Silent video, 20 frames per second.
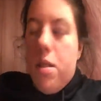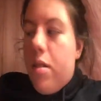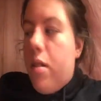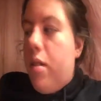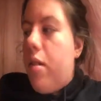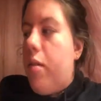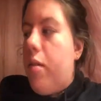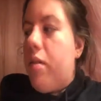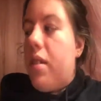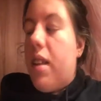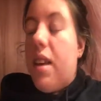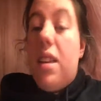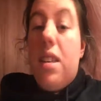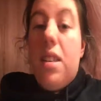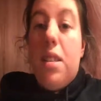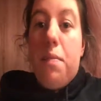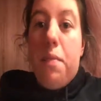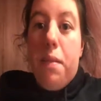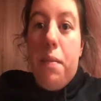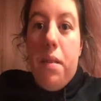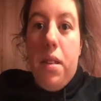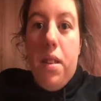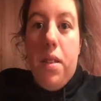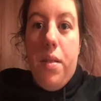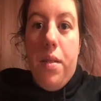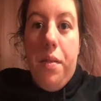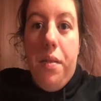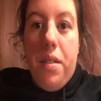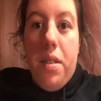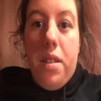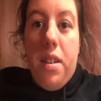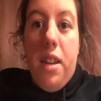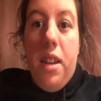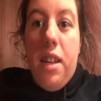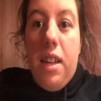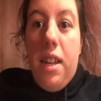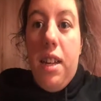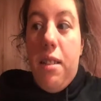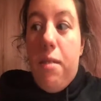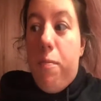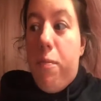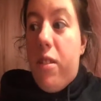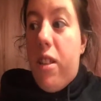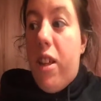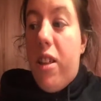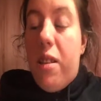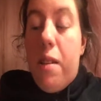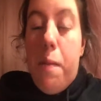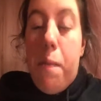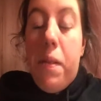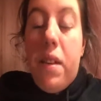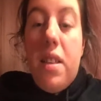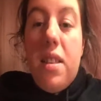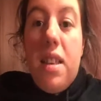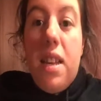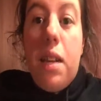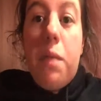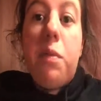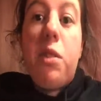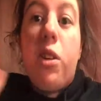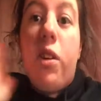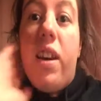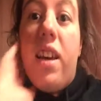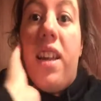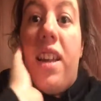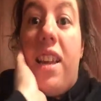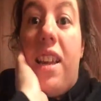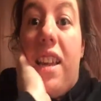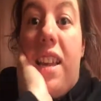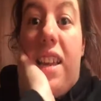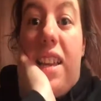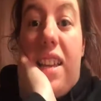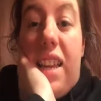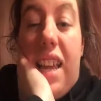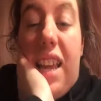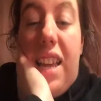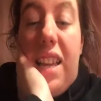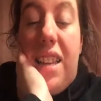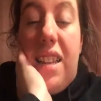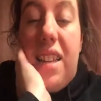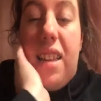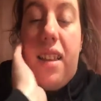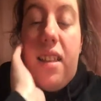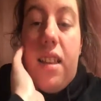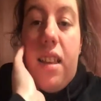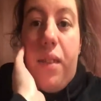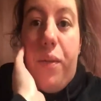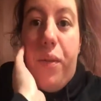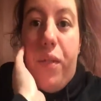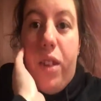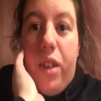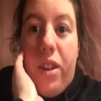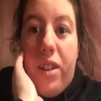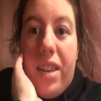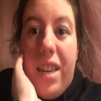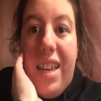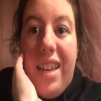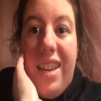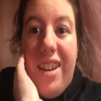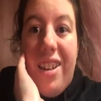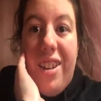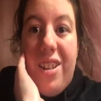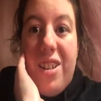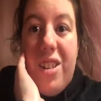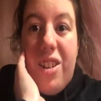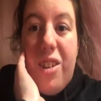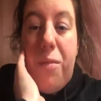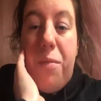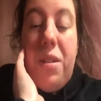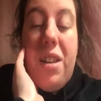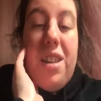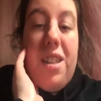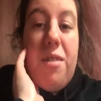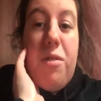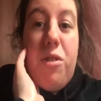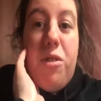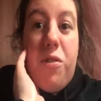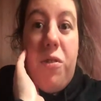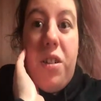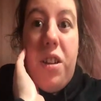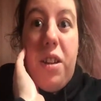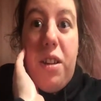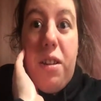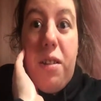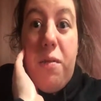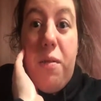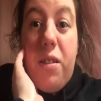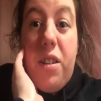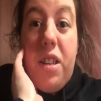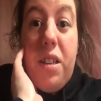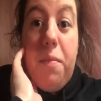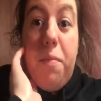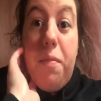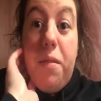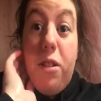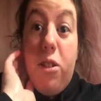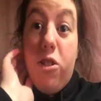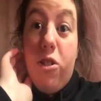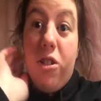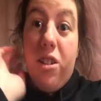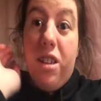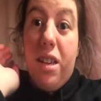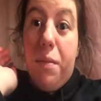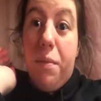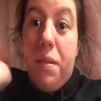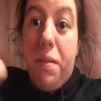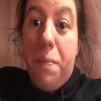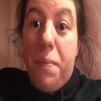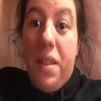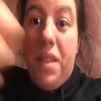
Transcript: So that is my plans for the rest of the night, and with all that being said, I'm going to go ahead and end the vlog here. So I hope you guys enjoyed, and if you did, be sure to give